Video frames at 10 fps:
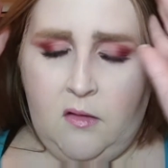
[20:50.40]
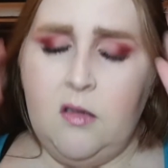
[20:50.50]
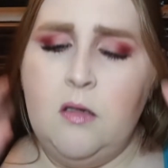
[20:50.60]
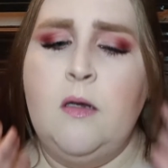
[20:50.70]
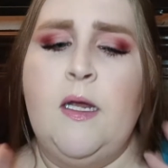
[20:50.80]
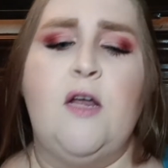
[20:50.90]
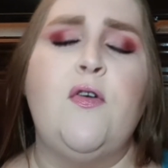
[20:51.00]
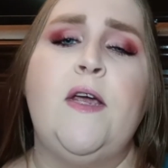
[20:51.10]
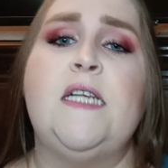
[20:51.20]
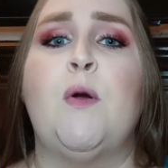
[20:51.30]
it
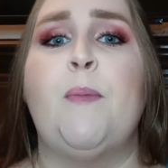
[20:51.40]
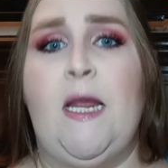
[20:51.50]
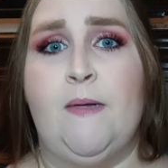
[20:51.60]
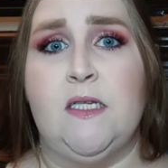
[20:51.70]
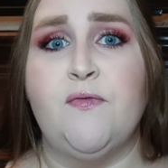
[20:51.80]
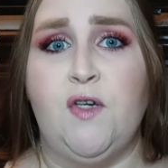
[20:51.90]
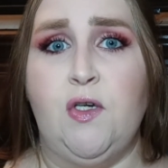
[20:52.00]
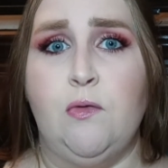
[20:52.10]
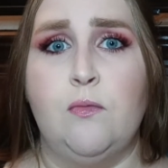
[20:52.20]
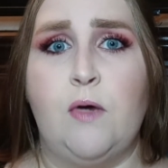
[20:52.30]
creates more payments for you,
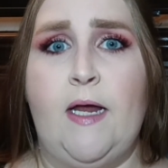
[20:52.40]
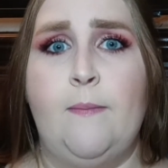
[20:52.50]
right?